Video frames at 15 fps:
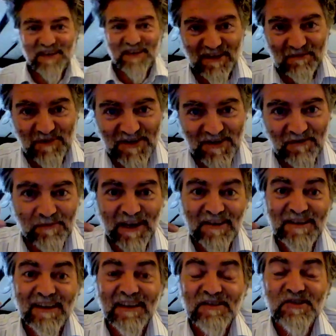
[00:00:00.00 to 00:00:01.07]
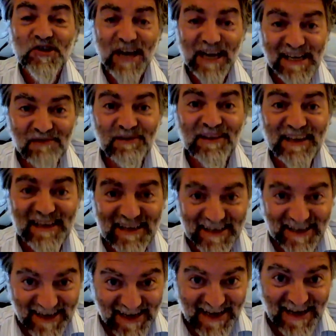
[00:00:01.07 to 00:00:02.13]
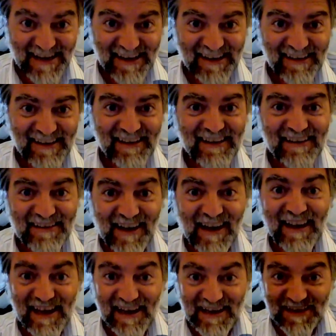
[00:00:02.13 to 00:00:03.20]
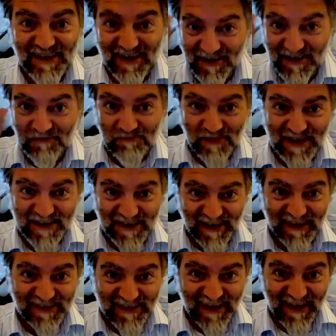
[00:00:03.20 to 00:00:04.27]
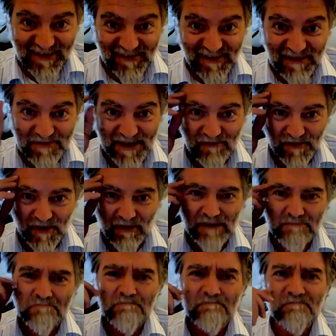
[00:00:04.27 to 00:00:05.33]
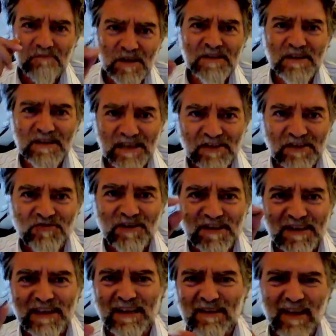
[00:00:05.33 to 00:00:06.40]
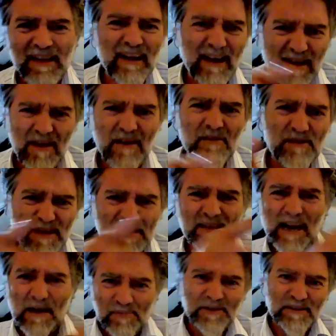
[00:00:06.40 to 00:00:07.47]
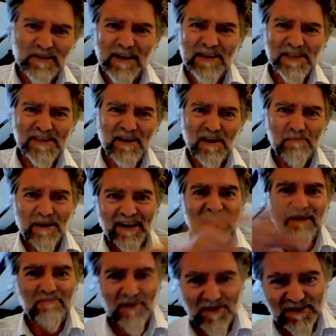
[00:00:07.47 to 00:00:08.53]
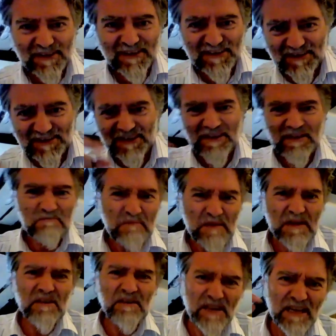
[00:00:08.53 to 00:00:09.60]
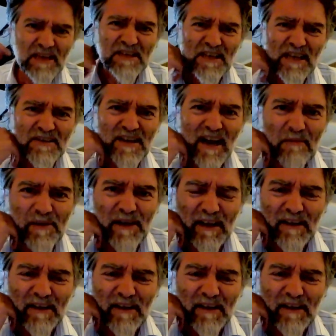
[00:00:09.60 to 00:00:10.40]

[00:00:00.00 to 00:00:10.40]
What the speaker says: this type of stuff, because I can genuinely see that he's kind of piecing it together himself and going, this is interesting. Like, this happened last time it happened, and these things happen.